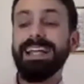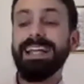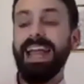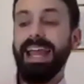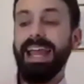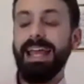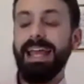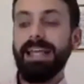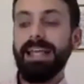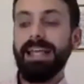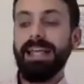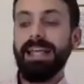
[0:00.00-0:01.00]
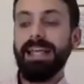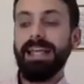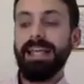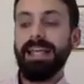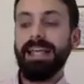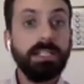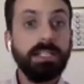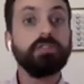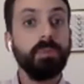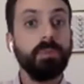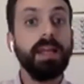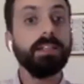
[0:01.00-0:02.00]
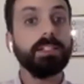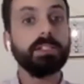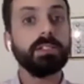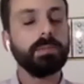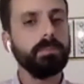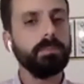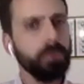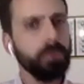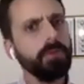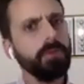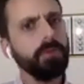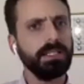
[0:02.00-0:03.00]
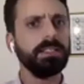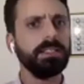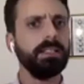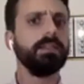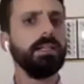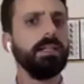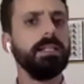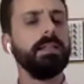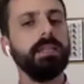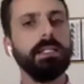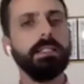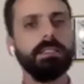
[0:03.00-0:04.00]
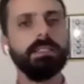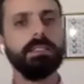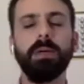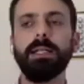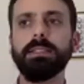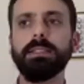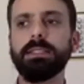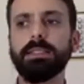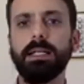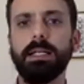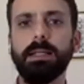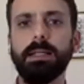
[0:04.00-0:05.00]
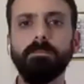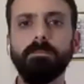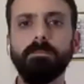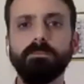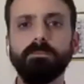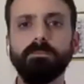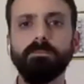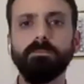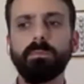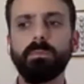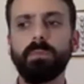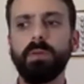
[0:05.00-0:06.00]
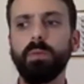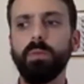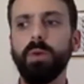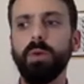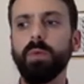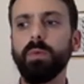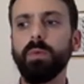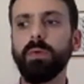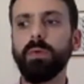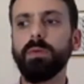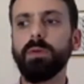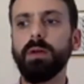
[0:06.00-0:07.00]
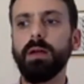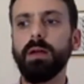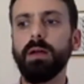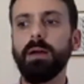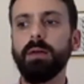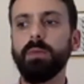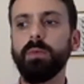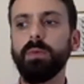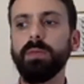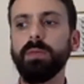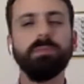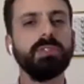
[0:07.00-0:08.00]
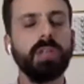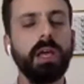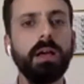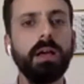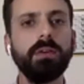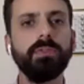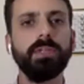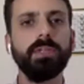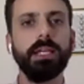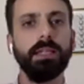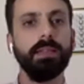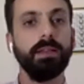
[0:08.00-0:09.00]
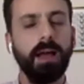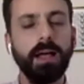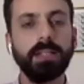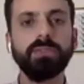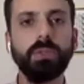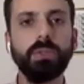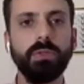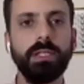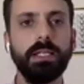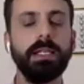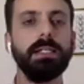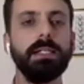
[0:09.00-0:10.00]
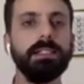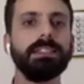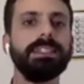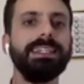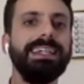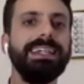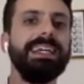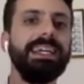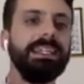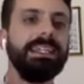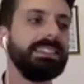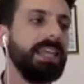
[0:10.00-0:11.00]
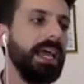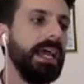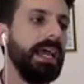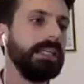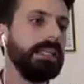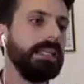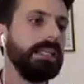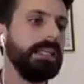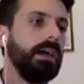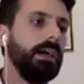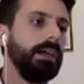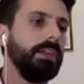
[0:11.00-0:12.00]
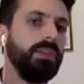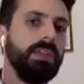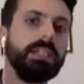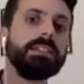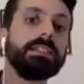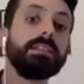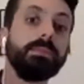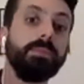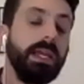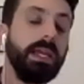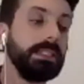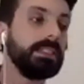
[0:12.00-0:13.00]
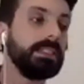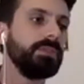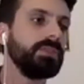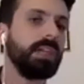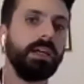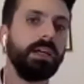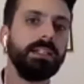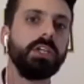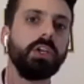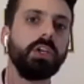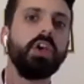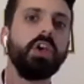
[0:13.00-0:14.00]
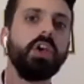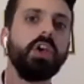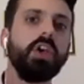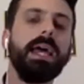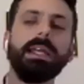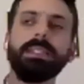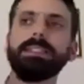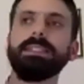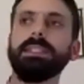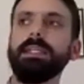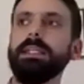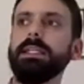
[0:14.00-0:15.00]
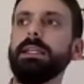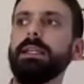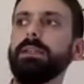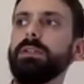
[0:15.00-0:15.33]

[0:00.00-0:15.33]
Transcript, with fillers: And there has been tremendous progress in, in these debates. Um, what uh, we've observed in the last few years is that uh, these debates have started to coalesce in